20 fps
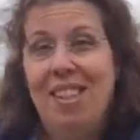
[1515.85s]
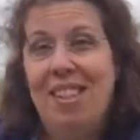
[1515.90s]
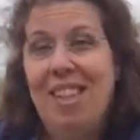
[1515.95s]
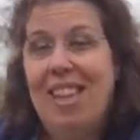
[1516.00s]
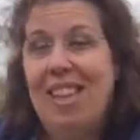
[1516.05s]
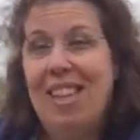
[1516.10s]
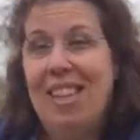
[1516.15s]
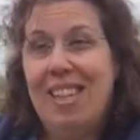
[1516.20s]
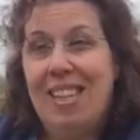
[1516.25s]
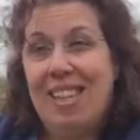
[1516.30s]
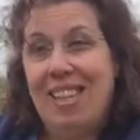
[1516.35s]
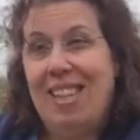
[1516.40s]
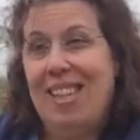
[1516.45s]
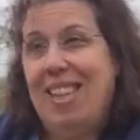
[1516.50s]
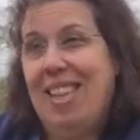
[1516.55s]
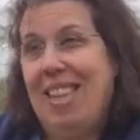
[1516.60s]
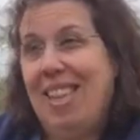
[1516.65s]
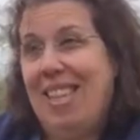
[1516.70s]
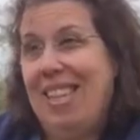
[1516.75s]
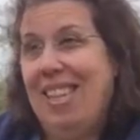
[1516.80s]
Like,
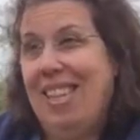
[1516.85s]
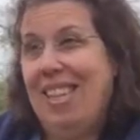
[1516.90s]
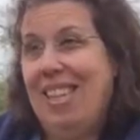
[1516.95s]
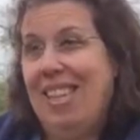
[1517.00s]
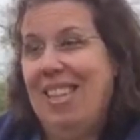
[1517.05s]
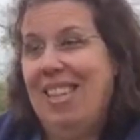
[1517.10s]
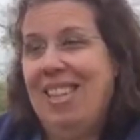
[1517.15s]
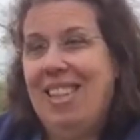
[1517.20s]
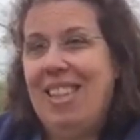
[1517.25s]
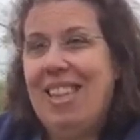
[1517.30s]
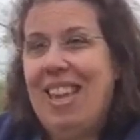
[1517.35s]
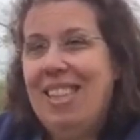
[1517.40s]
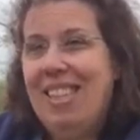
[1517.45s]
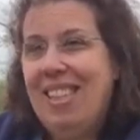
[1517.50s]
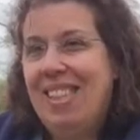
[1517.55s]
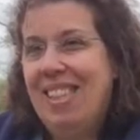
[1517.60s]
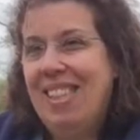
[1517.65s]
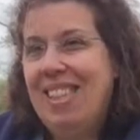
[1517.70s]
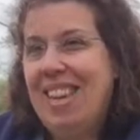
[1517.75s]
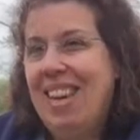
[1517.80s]
like
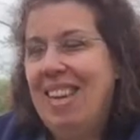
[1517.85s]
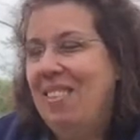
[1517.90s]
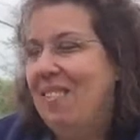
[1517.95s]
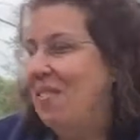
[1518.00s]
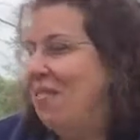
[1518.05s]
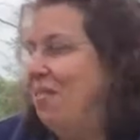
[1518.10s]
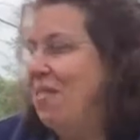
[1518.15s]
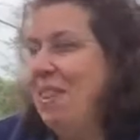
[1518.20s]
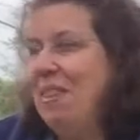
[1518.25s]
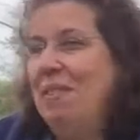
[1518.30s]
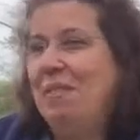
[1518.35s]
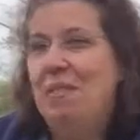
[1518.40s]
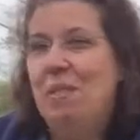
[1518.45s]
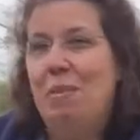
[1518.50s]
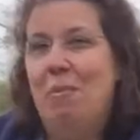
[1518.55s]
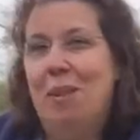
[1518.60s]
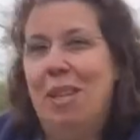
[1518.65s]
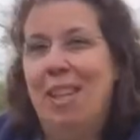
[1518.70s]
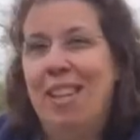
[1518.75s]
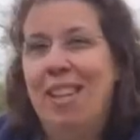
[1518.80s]
that's kind of fun
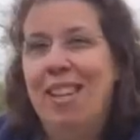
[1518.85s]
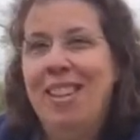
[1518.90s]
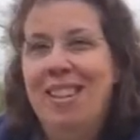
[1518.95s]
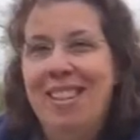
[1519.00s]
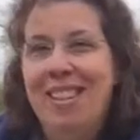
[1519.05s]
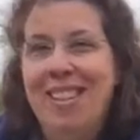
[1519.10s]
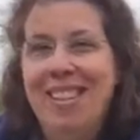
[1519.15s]
for me